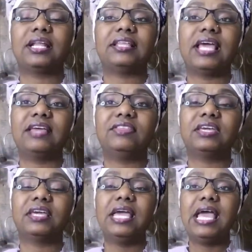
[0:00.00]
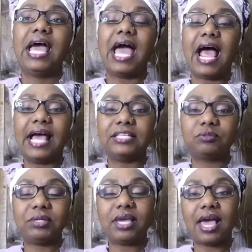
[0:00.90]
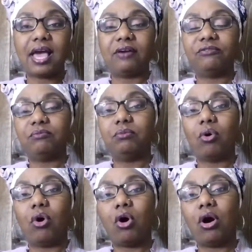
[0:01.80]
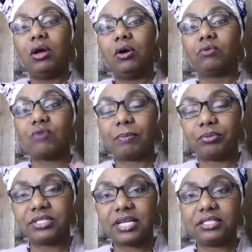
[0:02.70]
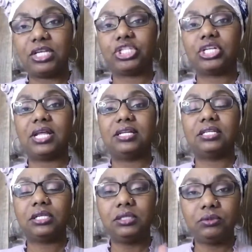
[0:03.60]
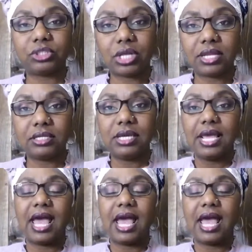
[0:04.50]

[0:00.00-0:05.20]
And I think as we have more representation and inclusion,